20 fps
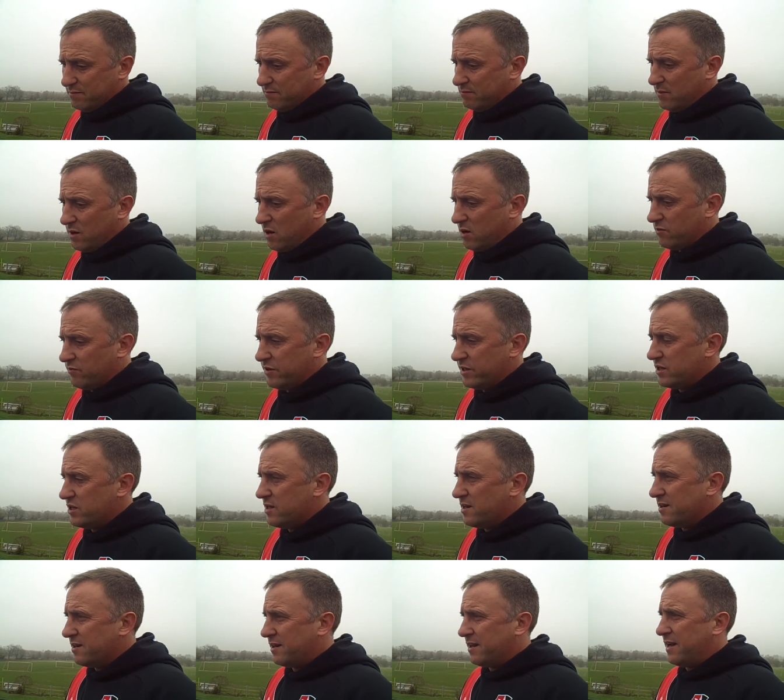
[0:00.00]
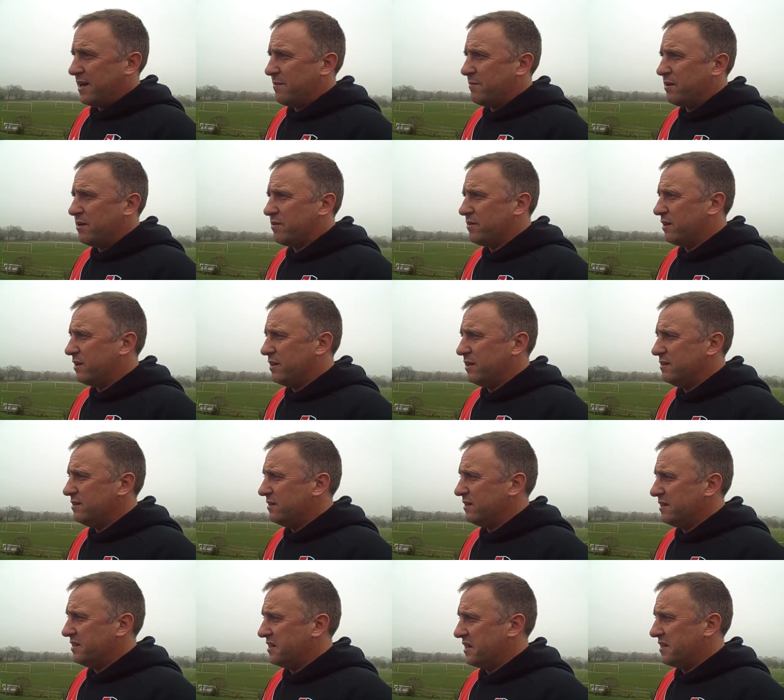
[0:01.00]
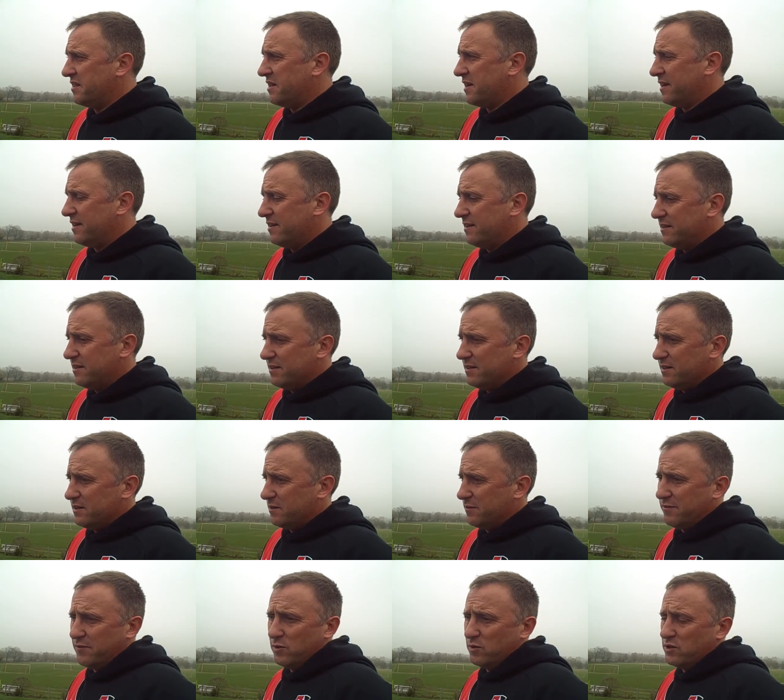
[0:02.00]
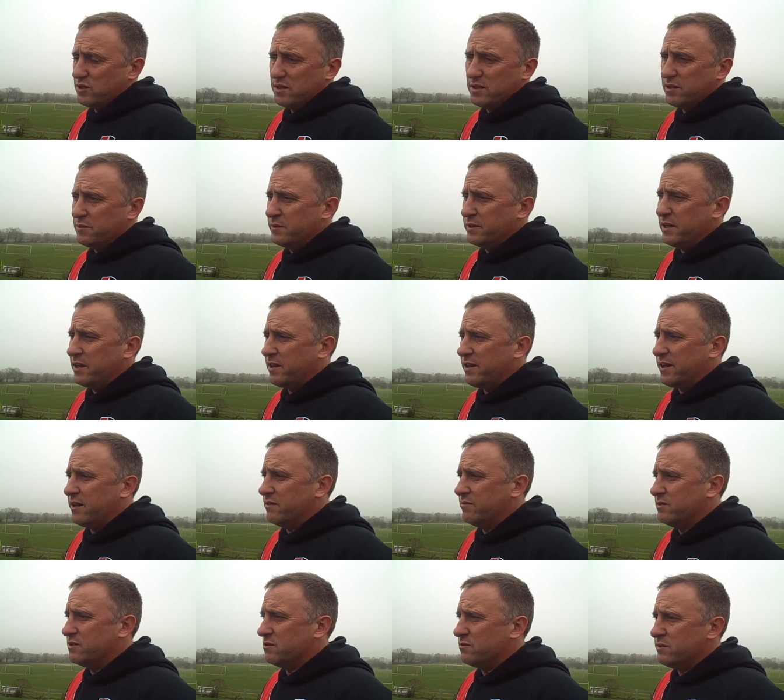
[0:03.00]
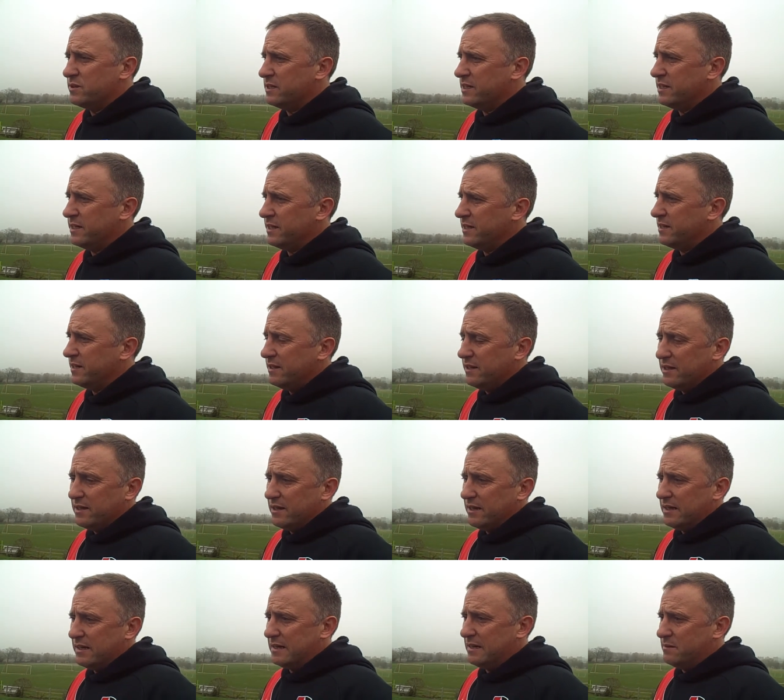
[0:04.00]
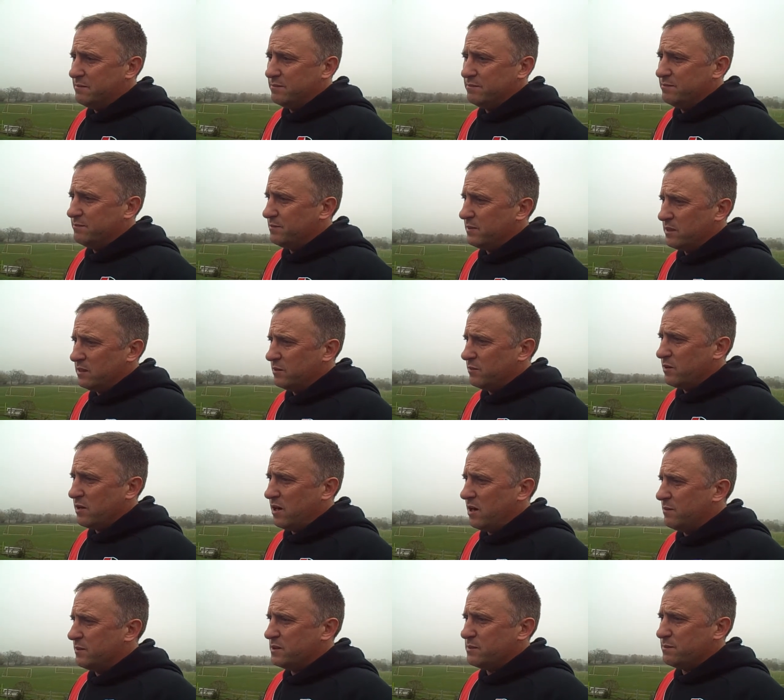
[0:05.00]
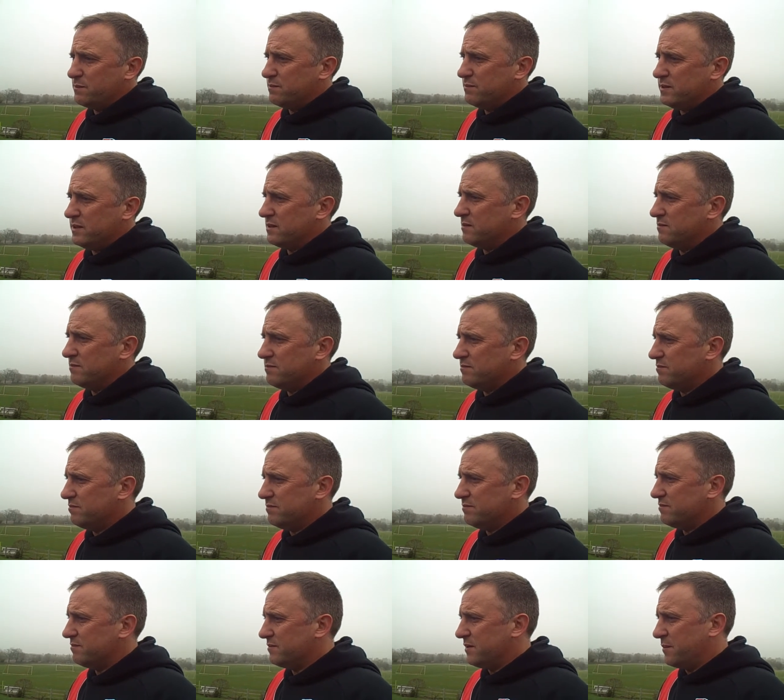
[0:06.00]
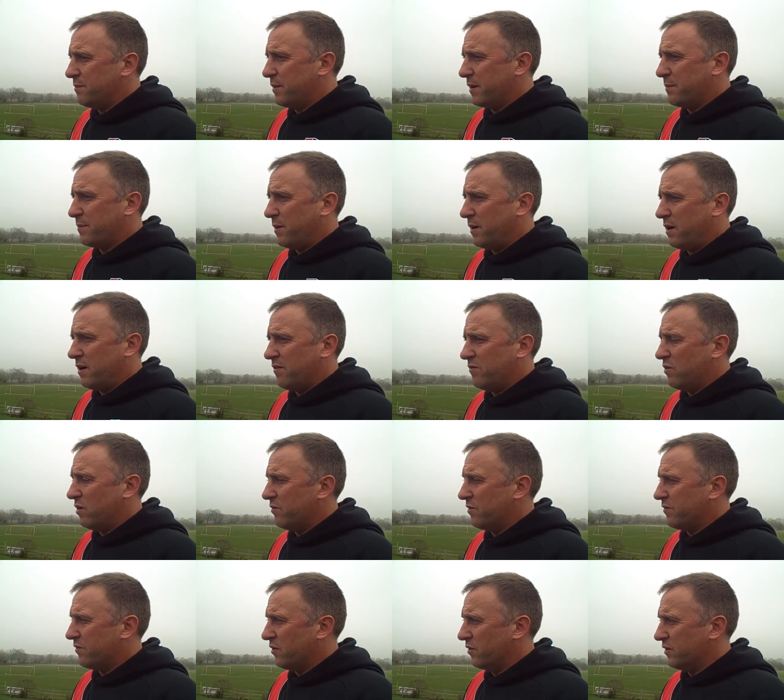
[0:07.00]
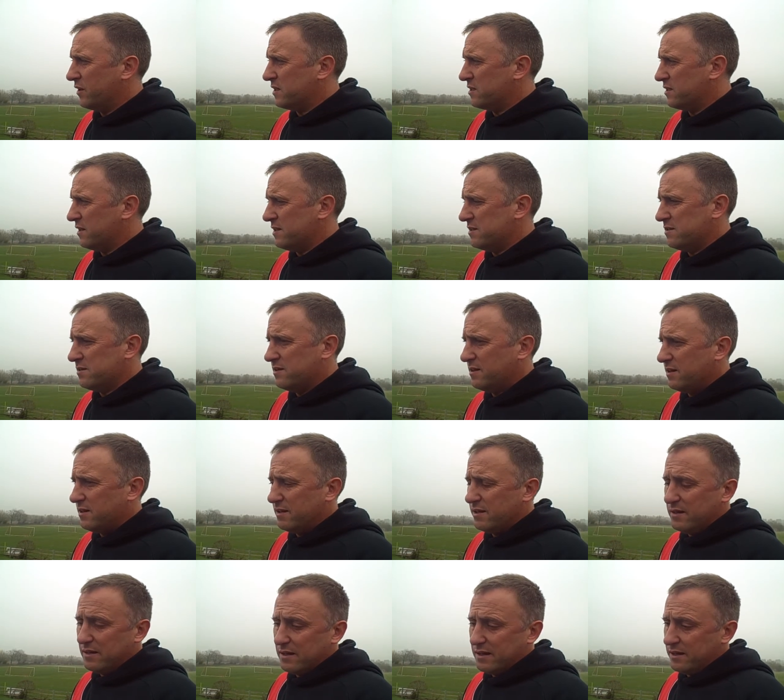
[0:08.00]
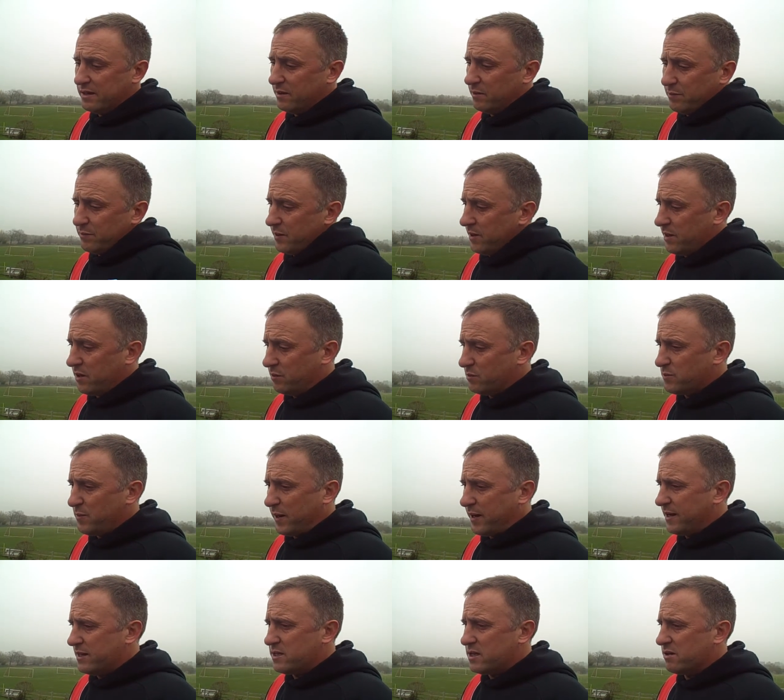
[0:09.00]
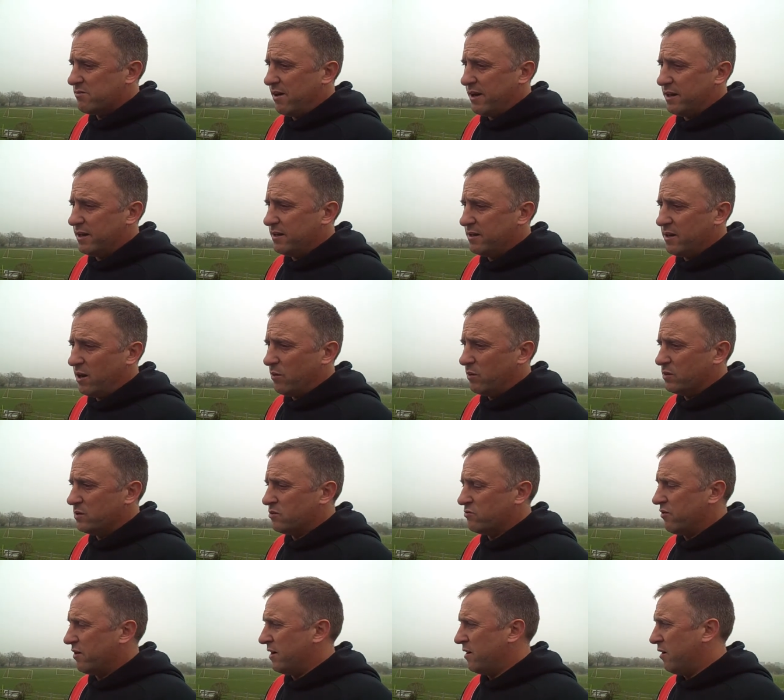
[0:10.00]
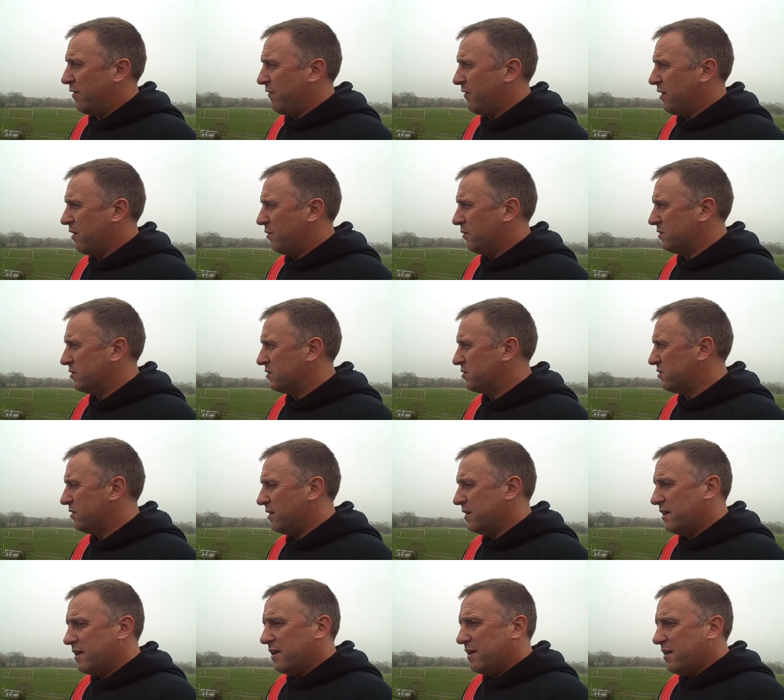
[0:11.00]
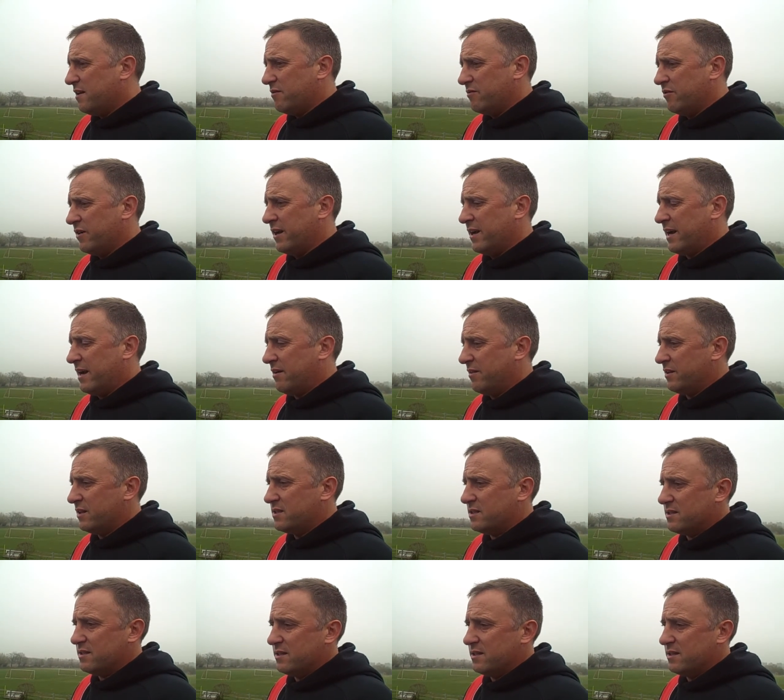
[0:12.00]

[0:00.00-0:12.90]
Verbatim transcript: mark Ritchie out of the game, and I think he, he did that. Unfortunately, we didn't get the result we needed. Um, but Luke Garbutt's you know, a big part of what we've done this season. And he comes back into the reckoning. No one's written off, no one's written out of,